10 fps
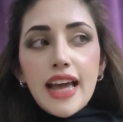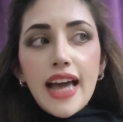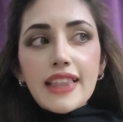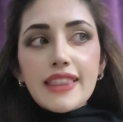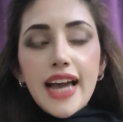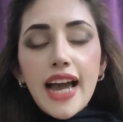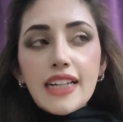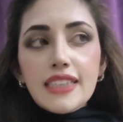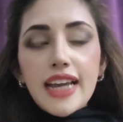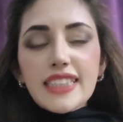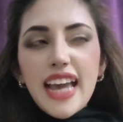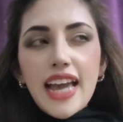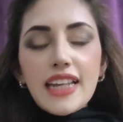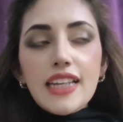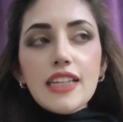at
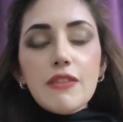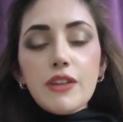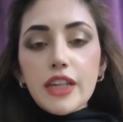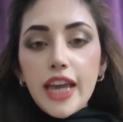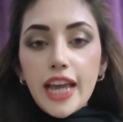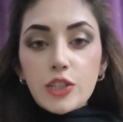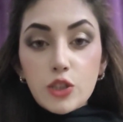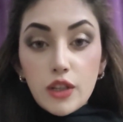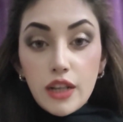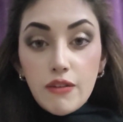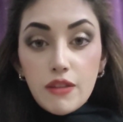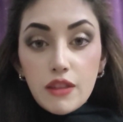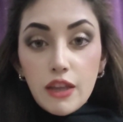any given age level,